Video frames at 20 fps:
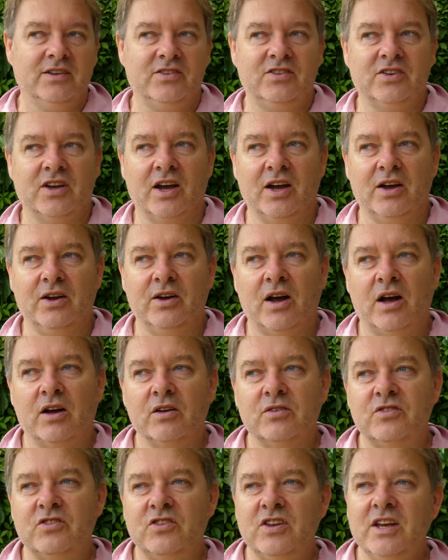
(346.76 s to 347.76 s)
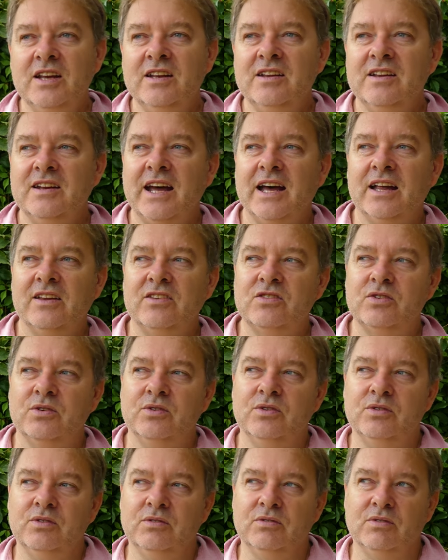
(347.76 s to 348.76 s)
So I'll send it out to
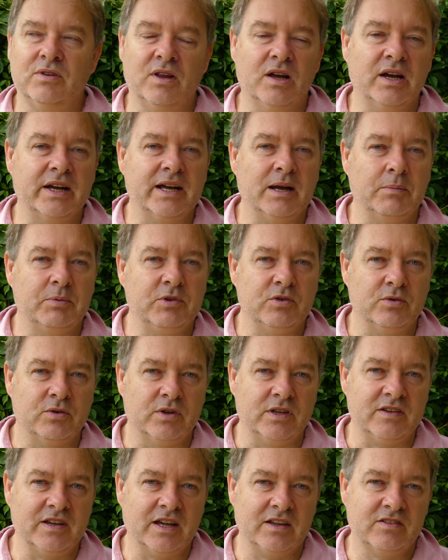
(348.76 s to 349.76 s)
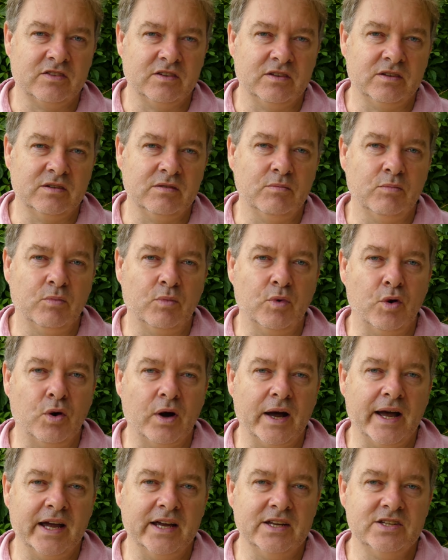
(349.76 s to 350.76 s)
like up to a dozen
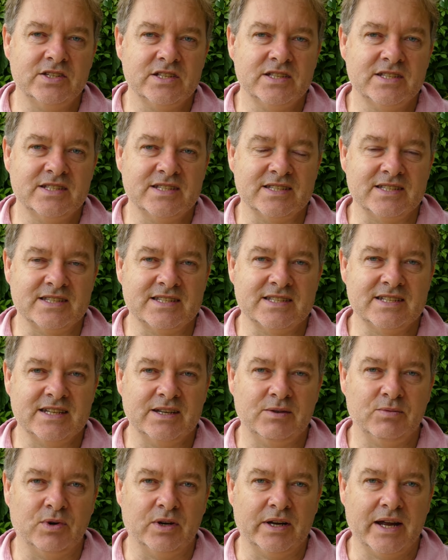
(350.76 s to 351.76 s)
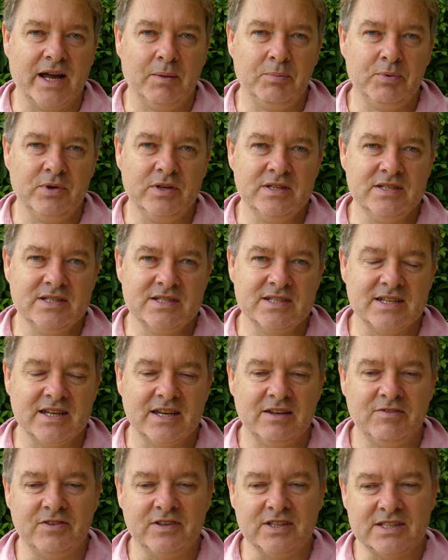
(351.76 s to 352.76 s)
more agents and see what happens.
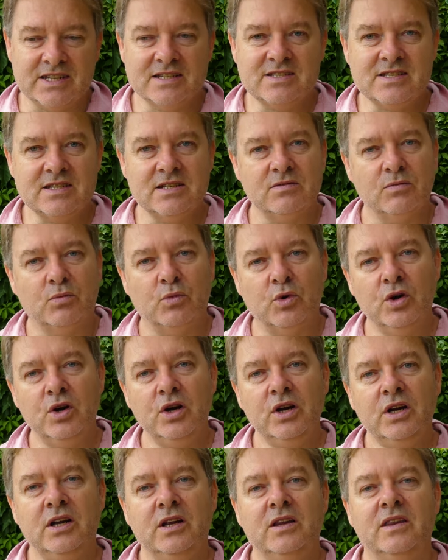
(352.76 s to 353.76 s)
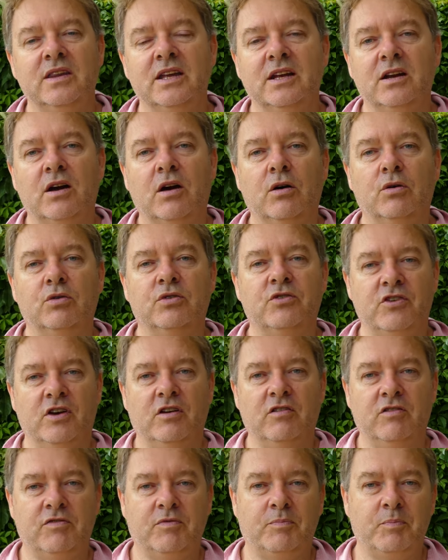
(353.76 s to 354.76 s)
If it doesn't work, then I'll
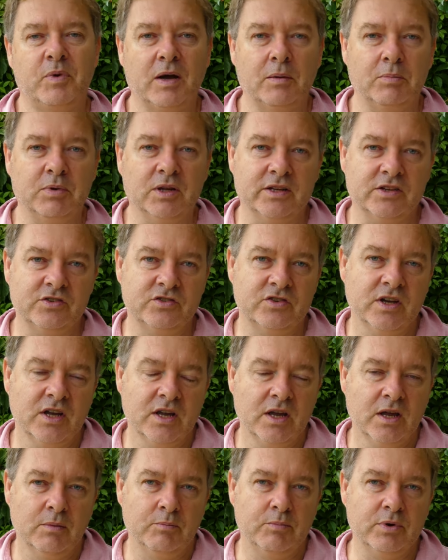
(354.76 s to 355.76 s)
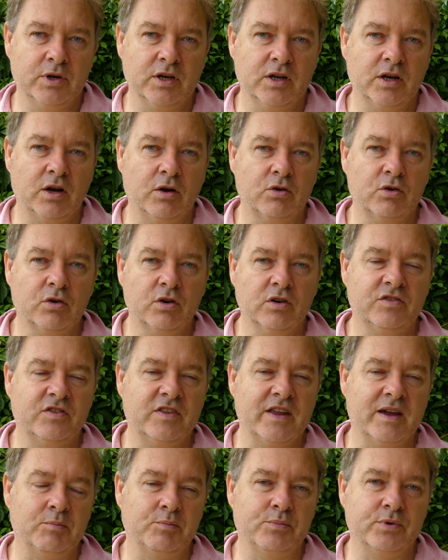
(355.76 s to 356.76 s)
self-publish, but I'll cross
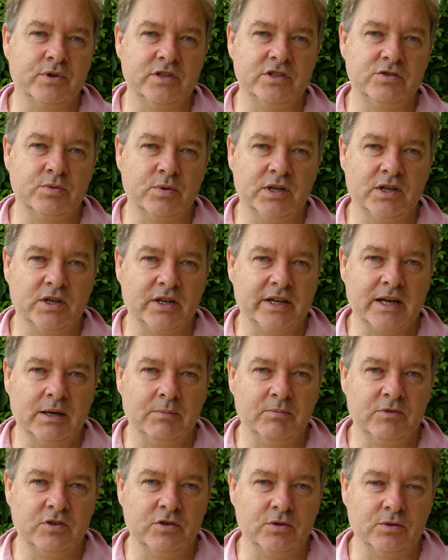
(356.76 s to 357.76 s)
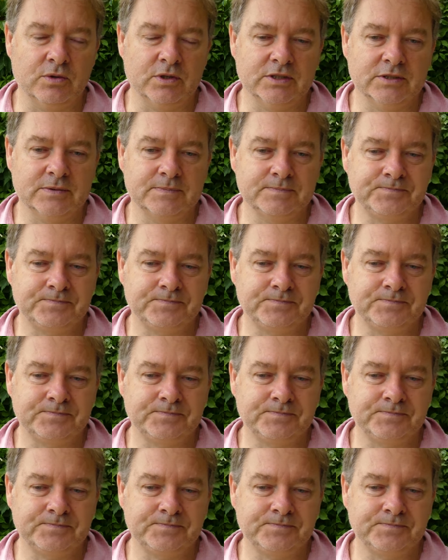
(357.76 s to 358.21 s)
that bridge when I come to it.